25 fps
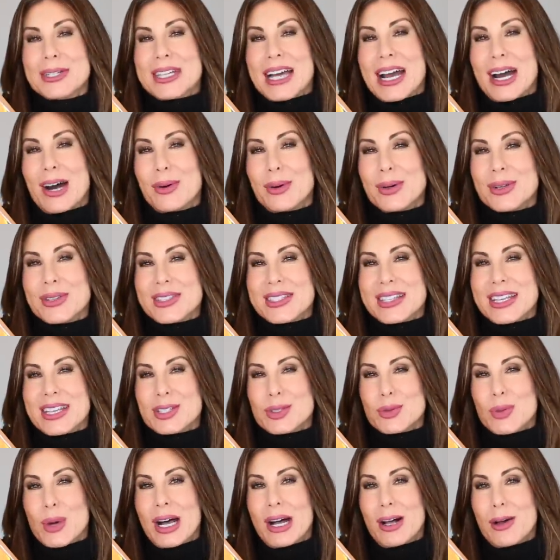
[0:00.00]
towels
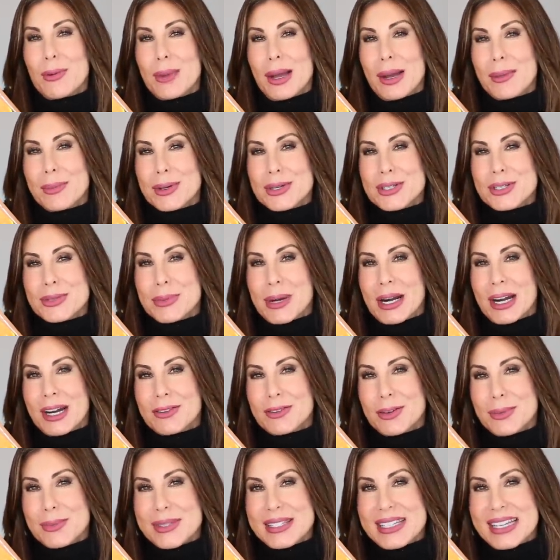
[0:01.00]
as well, members
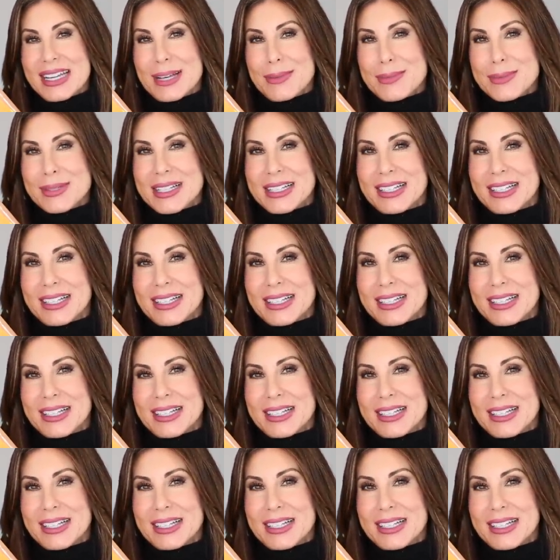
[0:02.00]
mark from Sam's